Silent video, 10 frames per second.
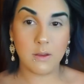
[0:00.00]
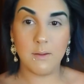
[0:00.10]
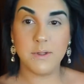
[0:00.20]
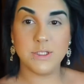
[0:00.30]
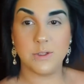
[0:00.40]

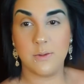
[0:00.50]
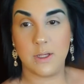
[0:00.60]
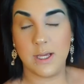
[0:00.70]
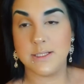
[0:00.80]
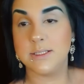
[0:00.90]
Let me zoom you
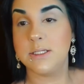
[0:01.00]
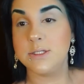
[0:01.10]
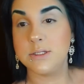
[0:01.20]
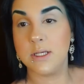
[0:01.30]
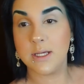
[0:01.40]
guys in
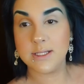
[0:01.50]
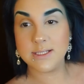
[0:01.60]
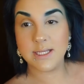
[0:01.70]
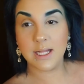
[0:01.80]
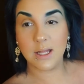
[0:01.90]
so you can
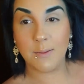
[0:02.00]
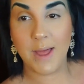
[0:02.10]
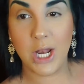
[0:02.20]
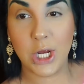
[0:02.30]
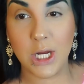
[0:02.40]
see a little
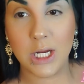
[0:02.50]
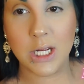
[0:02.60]
better.